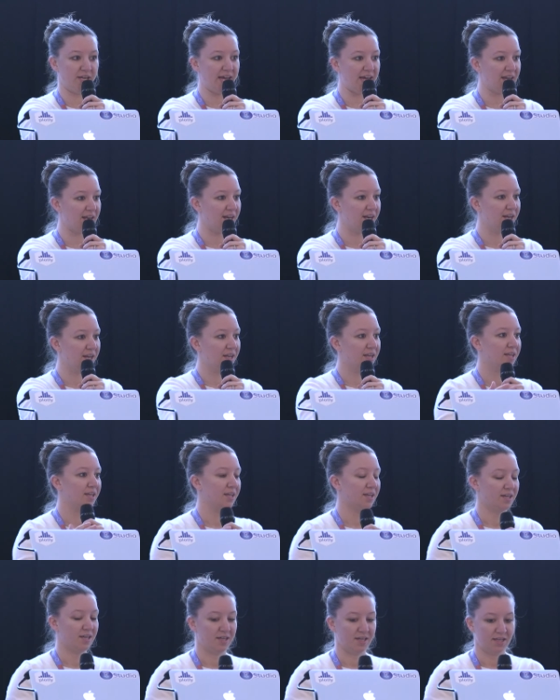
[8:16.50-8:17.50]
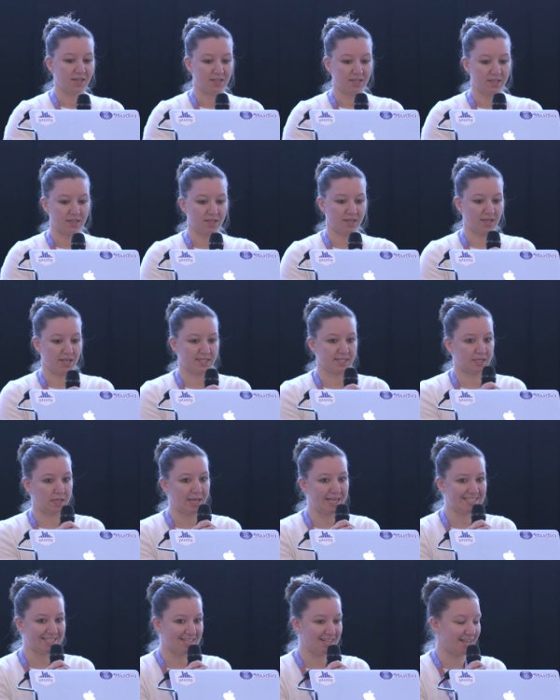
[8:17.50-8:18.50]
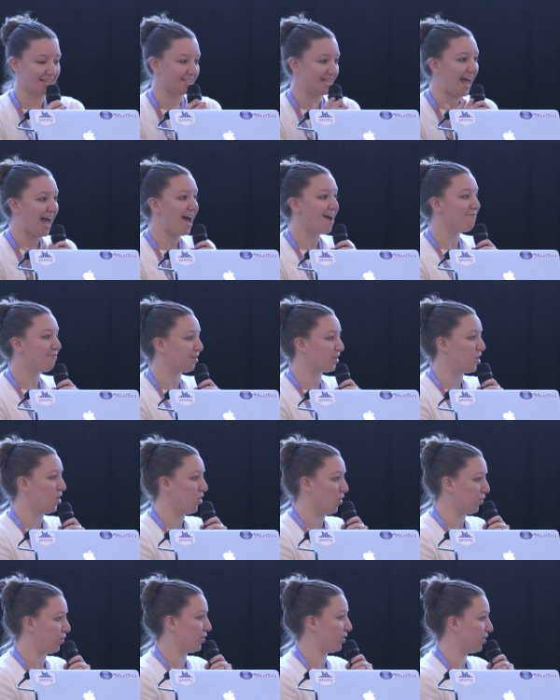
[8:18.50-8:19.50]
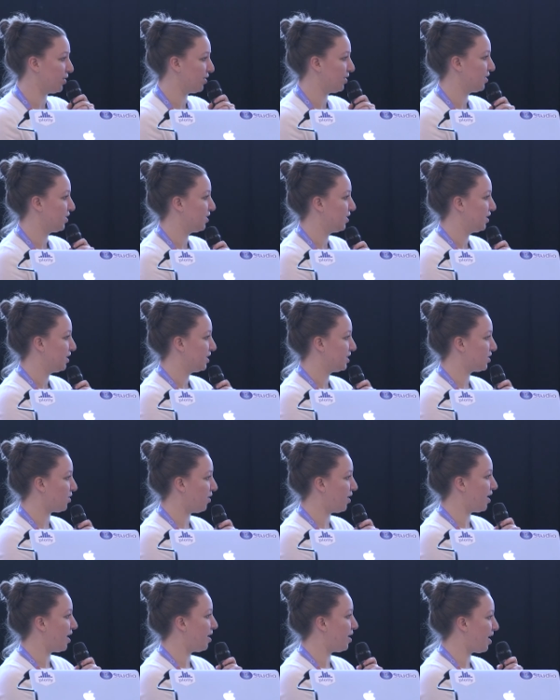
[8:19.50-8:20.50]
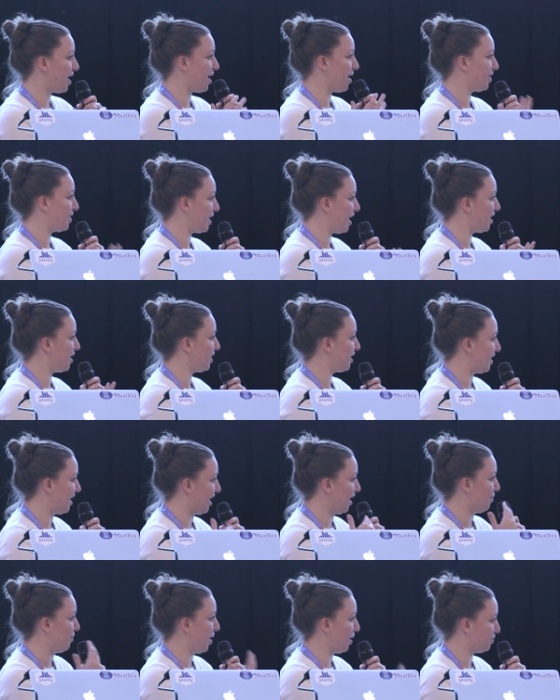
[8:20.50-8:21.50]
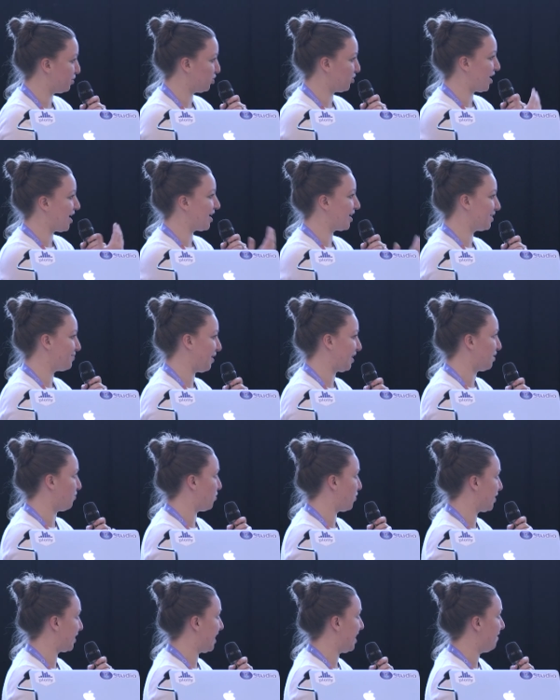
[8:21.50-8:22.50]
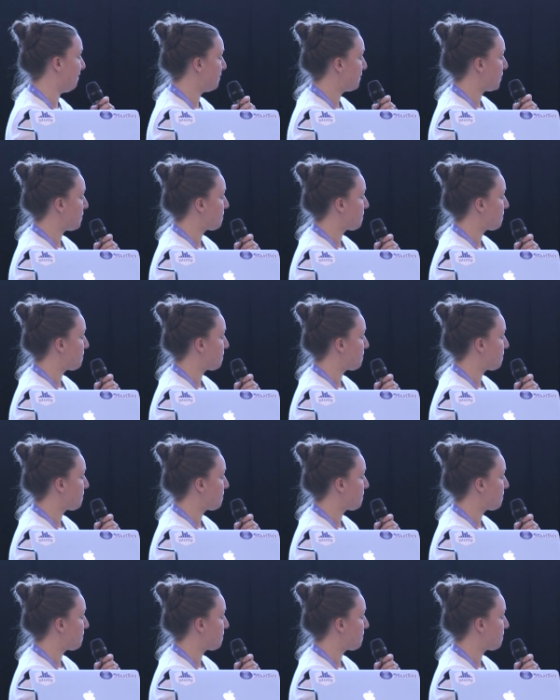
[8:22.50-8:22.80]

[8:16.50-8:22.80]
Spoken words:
get. That's half the code. So at the end of the day, I'm trying to make the point that